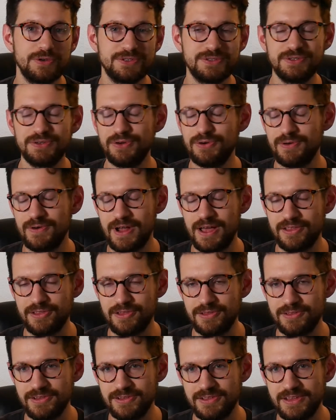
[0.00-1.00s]
sooner
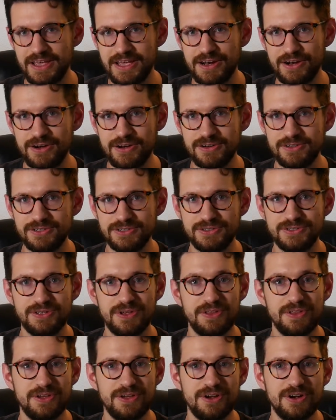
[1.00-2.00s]
rather than later, just so
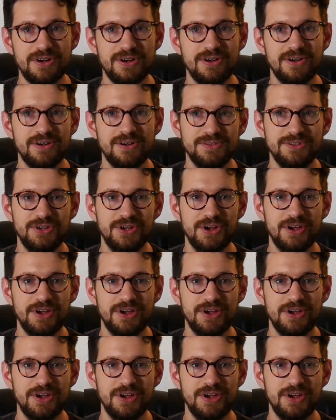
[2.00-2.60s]
that you're